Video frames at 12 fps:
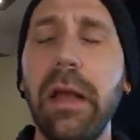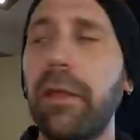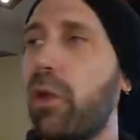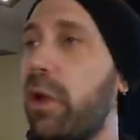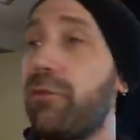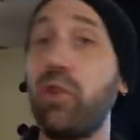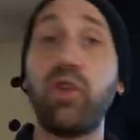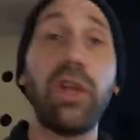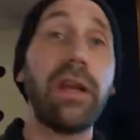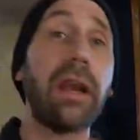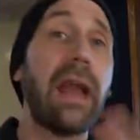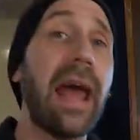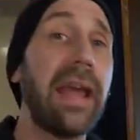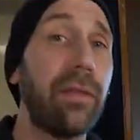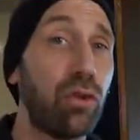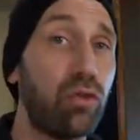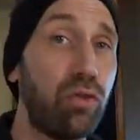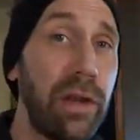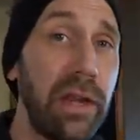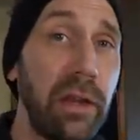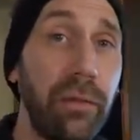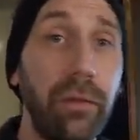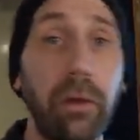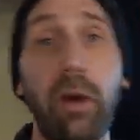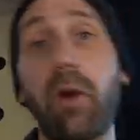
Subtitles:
So if you didn't like the ring